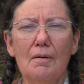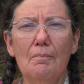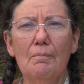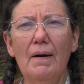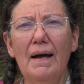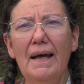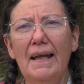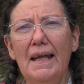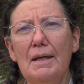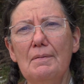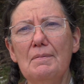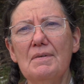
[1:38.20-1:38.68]

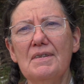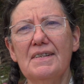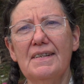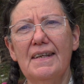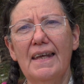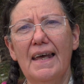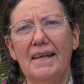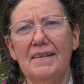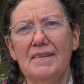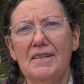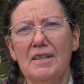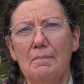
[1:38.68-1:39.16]
My name is
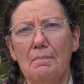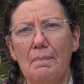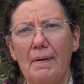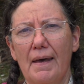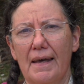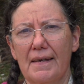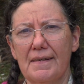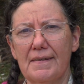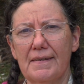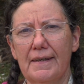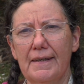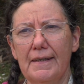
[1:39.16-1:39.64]
Nancy
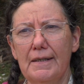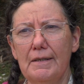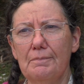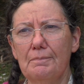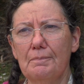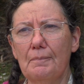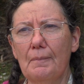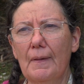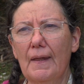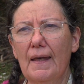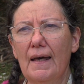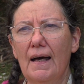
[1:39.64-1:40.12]
Baskett.
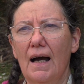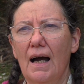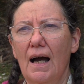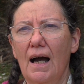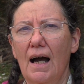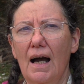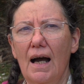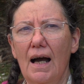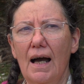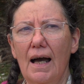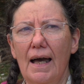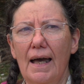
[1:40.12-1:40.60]

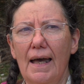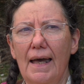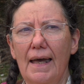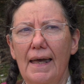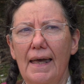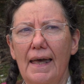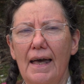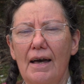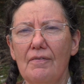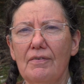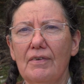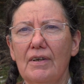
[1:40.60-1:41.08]
I
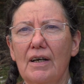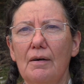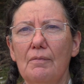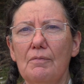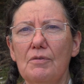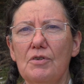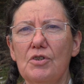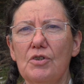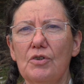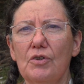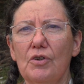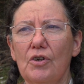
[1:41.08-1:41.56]
have come
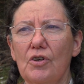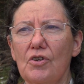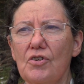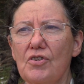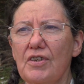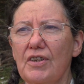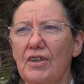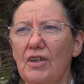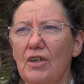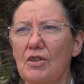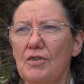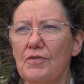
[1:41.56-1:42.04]
to Earth
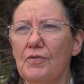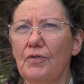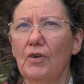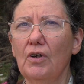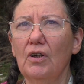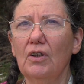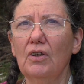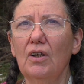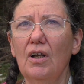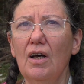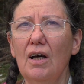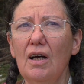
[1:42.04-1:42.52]
Skills for a
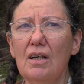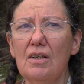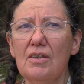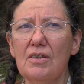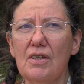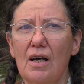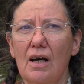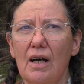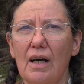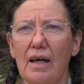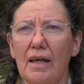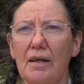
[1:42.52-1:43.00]
long
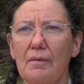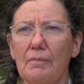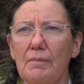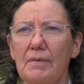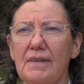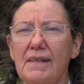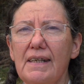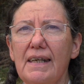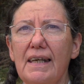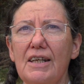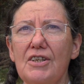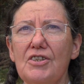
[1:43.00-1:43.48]
time
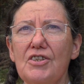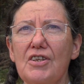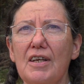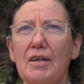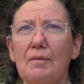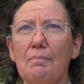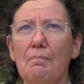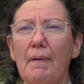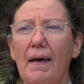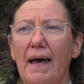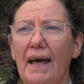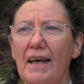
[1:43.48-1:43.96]
teaching
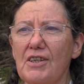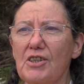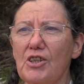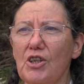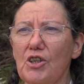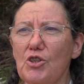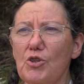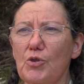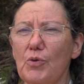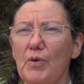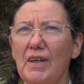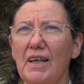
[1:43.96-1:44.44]

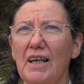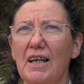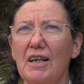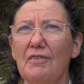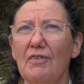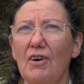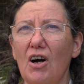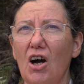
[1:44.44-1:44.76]
basketry of